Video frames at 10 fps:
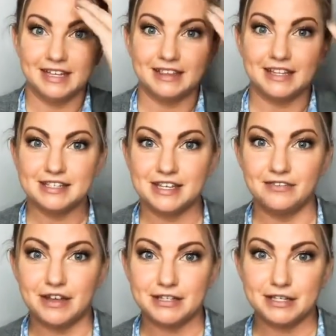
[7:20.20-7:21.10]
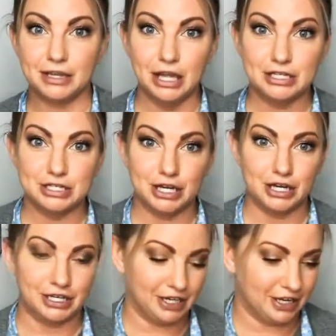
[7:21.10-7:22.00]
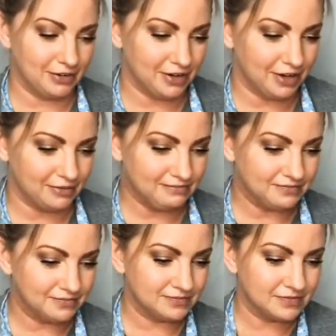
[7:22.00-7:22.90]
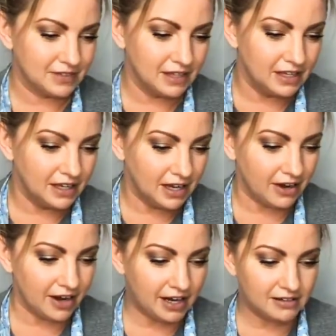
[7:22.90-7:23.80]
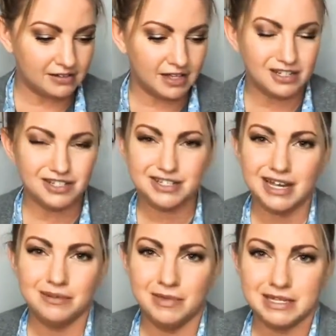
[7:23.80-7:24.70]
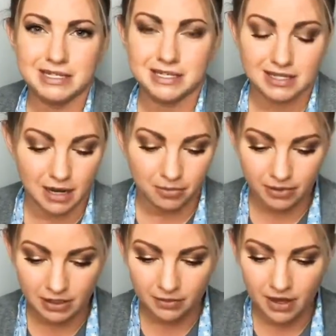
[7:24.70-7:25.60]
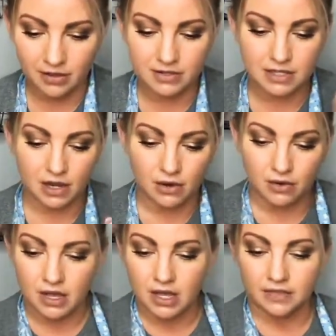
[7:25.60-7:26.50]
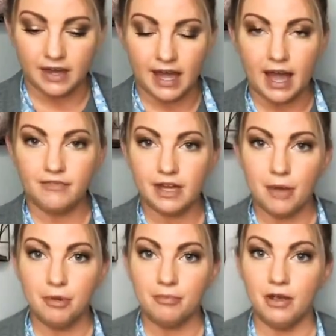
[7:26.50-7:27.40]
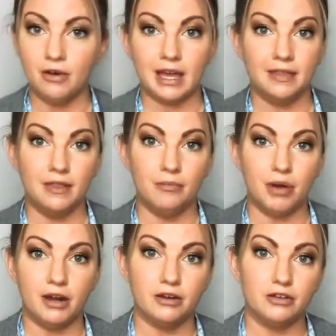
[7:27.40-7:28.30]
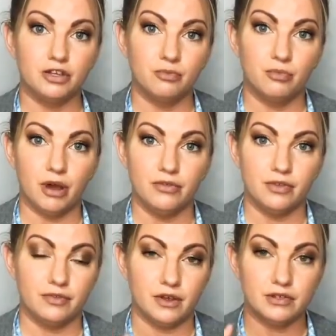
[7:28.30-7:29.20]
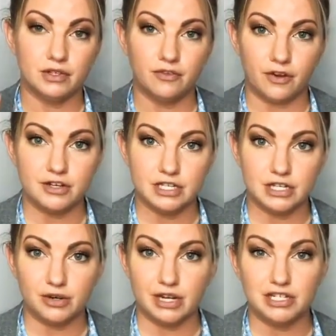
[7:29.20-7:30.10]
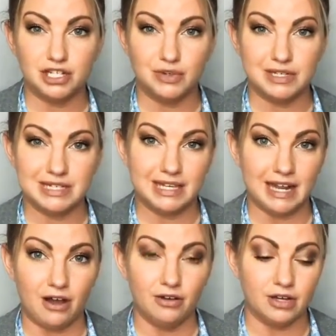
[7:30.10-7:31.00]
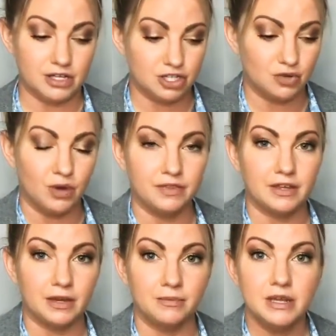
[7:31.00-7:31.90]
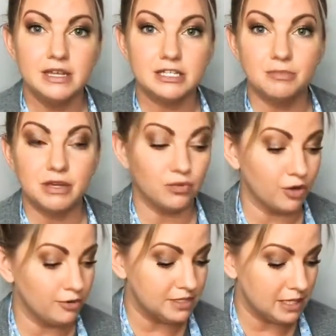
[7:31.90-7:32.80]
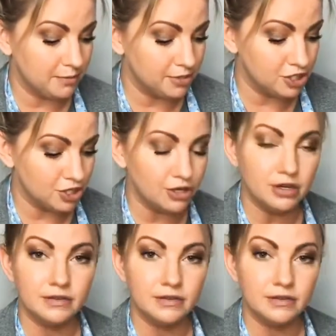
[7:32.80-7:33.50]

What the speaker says: Let's see if that's less shaky. I don't know. All right. That just kind of mixes it up really well. So the half a cup of milk and the butter, those are the first ingredients you need to get out because you want them to be room temperature.